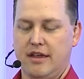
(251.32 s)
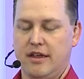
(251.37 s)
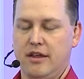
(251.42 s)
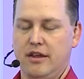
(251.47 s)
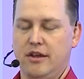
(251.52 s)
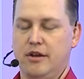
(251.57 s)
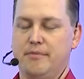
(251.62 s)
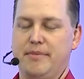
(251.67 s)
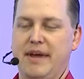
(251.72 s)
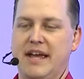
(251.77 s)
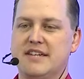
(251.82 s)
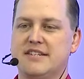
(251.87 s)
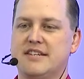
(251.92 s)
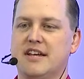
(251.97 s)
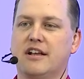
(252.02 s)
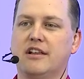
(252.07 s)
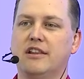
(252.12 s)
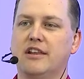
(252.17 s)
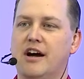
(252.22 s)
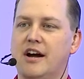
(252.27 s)
Your
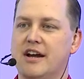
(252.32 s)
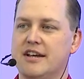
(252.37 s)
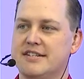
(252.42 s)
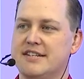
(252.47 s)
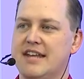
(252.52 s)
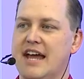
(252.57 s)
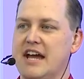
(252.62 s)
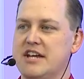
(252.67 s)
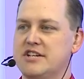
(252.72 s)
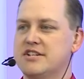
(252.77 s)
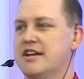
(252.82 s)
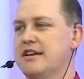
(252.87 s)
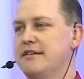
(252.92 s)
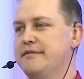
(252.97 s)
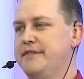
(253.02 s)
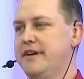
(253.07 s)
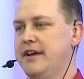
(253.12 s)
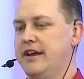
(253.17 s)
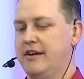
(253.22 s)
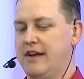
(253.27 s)
basic Logstash
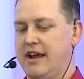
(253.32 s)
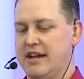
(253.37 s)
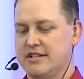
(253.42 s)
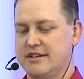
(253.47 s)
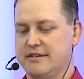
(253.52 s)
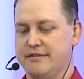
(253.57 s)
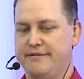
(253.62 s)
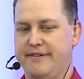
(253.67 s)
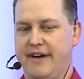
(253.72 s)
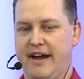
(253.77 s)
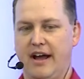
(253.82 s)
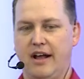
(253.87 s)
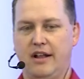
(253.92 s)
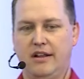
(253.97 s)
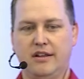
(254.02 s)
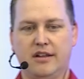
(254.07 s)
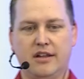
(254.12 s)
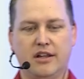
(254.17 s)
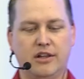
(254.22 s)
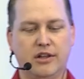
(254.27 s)
configuration file
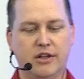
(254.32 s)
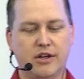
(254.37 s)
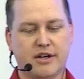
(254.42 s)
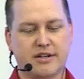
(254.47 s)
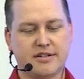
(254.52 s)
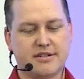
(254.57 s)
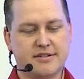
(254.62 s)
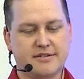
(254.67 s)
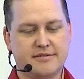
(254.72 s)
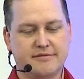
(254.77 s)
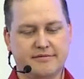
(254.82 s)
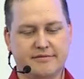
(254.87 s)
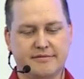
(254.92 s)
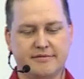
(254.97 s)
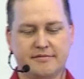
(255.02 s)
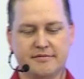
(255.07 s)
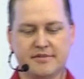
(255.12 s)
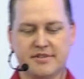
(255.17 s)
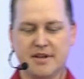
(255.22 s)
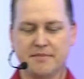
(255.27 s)
looks
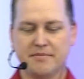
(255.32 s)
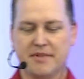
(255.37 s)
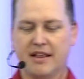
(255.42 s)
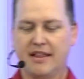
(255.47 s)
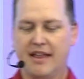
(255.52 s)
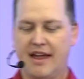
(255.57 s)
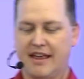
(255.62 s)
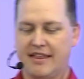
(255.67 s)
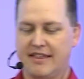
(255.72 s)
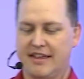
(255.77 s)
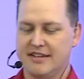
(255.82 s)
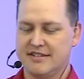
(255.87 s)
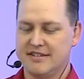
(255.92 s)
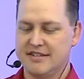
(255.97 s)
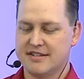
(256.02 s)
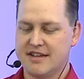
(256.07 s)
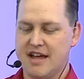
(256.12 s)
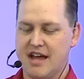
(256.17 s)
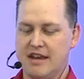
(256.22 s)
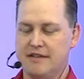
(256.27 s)
something like this.
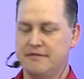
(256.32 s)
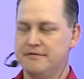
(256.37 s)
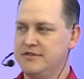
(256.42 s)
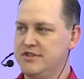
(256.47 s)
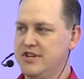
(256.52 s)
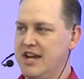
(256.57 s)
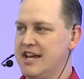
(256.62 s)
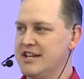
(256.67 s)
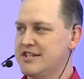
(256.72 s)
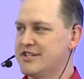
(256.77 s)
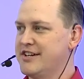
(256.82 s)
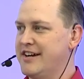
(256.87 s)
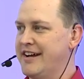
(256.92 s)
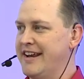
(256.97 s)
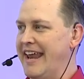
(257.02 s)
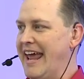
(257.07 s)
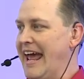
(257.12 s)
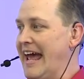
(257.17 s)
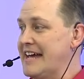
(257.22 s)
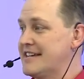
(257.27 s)
It's kind of
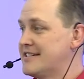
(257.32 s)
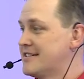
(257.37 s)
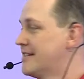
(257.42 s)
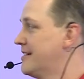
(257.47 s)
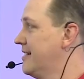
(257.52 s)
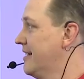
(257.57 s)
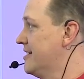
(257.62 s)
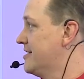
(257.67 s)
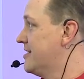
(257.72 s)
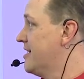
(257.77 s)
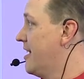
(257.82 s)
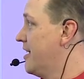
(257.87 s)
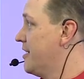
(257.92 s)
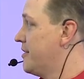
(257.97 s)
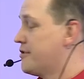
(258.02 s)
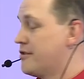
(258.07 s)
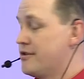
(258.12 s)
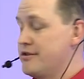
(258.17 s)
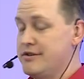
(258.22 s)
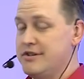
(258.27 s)
JSON-esque. It's not
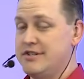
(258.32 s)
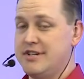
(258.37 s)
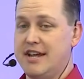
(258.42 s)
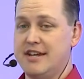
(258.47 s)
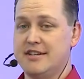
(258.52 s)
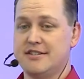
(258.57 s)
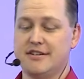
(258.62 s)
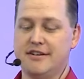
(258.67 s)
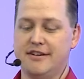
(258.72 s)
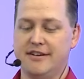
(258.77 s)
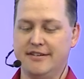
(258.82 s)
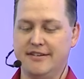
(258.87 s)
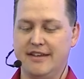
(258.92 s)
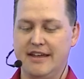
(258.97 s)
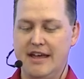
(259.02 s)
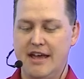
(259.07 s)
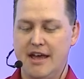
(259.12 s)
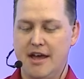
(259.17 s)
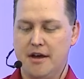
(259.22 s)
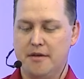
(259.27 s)
true JSON,
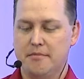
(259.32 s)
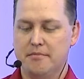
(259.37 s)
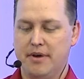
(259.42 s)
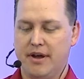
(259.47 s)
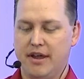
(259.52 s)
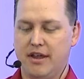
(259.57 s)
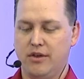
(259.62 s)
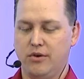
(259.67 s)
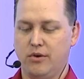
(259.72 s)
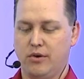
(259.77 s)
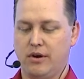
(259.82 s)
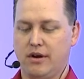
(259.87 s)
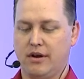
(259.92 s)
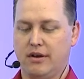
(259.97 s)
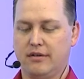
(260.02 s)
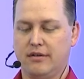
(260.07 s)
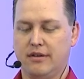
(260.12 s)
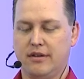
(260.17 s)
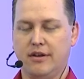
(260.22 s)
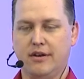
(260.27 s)
but your,
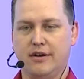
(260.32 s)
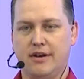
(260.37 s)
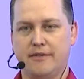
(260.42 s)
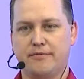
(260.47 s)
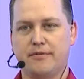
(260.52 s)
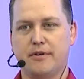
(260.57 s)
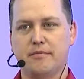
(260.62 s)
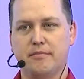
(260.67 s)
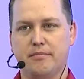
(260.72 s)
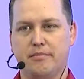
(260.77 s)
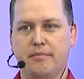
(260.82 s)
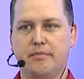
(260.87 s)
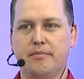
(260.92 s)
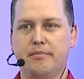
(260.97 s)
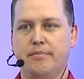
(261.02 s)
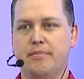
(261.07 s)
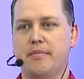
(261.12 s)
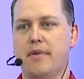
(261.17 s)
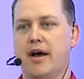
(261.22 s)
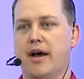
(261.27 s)
your different
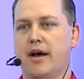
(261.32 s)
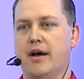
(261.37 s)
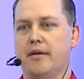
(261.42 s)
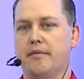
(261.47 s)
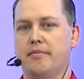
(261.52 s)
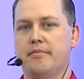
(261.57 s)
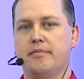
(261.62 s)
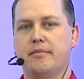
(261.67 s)
uh,